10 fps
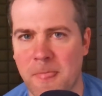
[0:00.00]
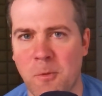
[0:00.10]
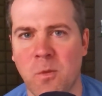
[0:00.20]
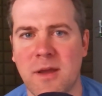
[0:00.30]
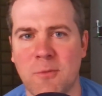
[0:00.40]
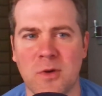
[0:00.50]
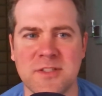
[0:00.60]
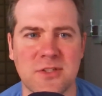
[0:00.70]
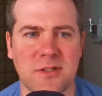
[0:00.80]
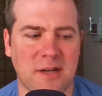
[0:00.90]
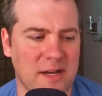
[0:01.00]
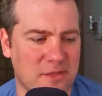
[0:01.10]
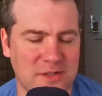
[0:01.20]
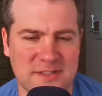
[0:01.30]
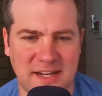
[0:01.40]
what's your kind of
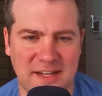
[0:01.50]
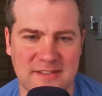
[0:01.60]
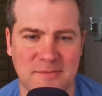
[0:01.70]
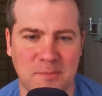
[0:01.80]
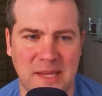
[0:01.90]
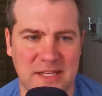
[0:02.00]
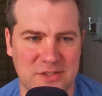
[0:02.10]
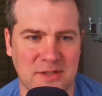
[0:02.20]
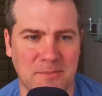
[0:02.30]
30-second pitch